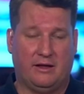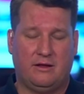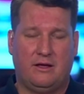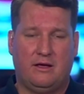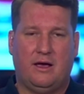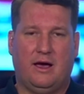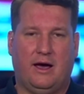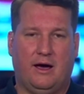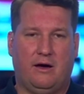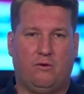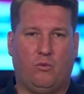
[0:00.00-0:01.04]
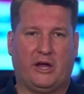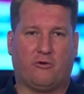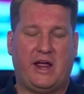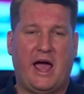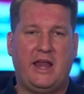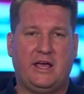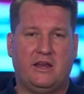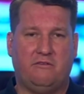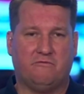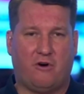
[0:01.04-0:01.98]
it, we're
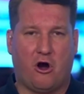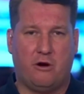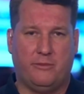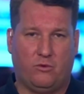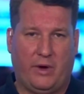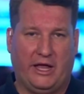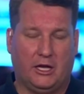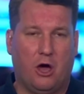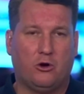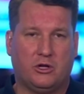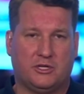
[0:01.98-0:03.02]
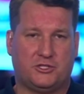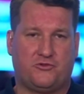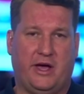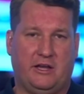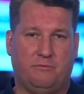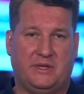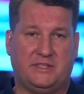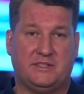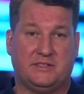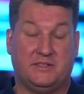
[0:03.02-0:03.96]
creating an environment where local Australian
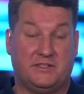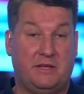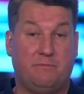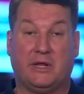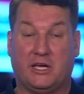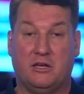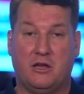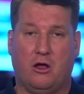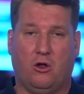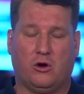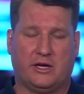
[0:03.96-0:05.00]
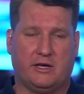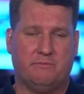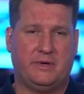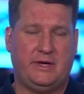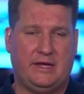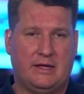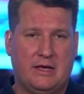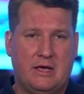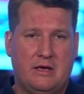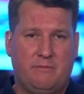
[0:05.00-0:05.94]
businesses simply can no longer compete,
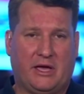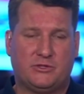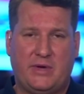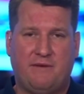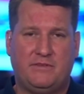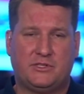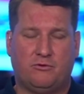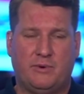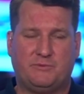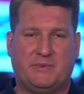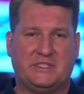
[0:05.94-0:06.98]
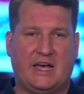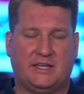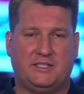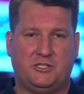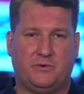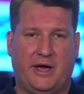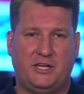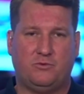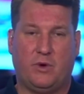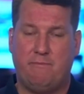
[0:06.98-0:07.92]
because we have this almost bizarre
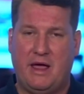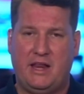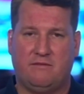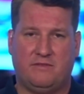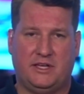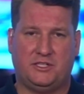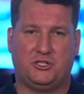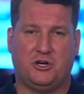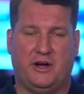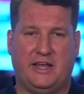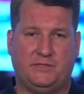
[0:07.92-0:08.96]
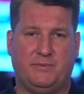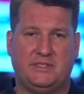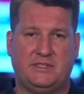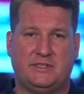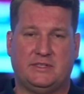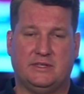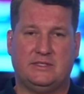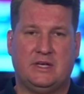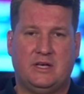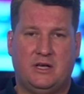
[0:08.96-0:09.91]
situation where many of these Chinese
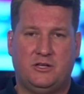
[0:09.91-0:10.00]
businesses